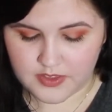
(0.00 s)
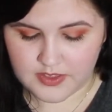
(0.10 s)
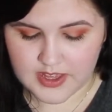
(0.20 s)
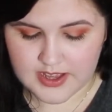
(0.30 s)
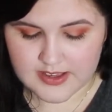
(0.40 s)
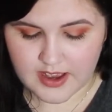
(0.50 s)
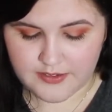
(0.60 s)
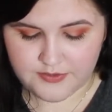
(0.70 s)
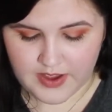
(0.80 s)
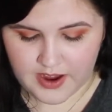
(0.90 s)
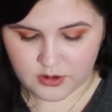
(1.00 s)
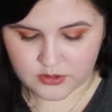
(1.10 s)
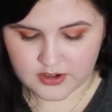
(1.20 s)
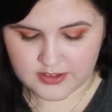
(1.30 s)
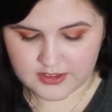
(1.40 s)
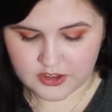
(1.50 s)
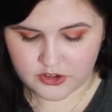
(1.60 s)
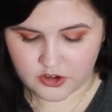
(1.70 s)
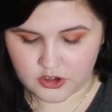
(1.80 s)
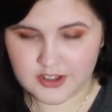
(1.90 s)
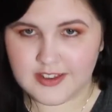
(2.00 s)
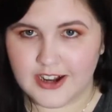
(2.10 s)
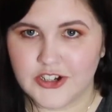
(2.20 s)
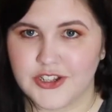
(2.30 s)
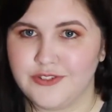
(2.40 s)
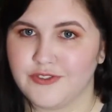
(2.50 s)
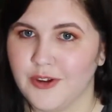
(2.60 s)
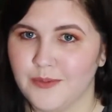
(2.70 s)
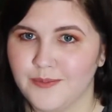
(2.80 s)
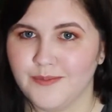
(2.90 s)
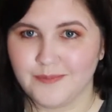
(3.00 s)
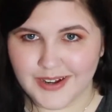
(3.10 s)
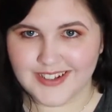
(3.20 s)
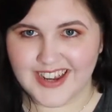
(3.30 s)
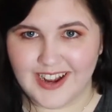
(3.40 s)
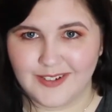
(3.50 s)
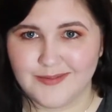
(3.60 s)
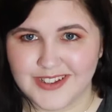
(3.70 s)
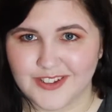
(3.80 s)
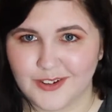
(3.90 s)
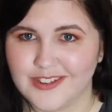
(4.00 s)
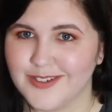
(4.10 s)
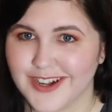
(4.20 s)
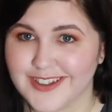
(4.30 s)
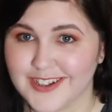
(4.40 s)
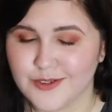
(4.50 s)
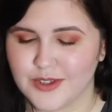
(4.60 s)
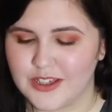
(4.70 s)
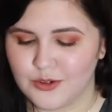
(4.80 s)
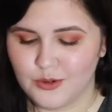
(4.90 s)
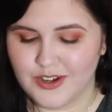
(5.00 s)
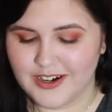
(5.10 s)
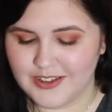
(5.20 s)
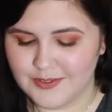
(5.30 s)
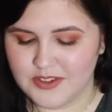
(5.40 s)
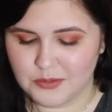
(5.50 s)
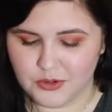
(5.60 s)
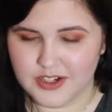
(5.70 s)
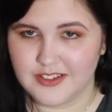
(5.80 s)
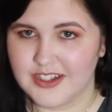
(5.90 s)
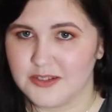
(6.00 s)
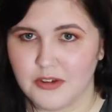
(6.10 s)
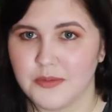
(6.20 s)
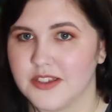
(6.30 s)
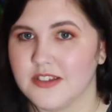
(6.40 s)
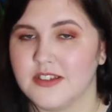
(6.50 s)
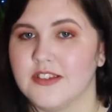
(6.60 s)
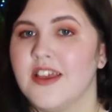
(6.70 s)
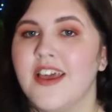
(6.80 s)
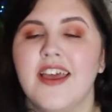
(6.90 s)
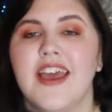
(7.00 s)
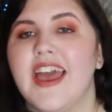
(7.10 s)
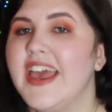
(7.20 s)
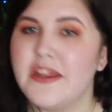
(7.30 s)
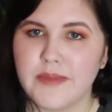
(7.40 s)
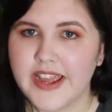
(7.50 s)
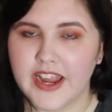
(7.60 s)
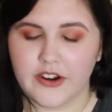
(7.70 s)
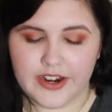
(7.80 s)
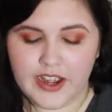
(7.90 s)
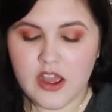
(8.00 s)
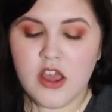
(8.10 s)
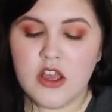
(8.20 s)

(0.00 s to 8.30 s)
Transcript: These I found, the girl is actually from my town, Pensacola, which I think is really cool, and I love supporting like small businesses in my area.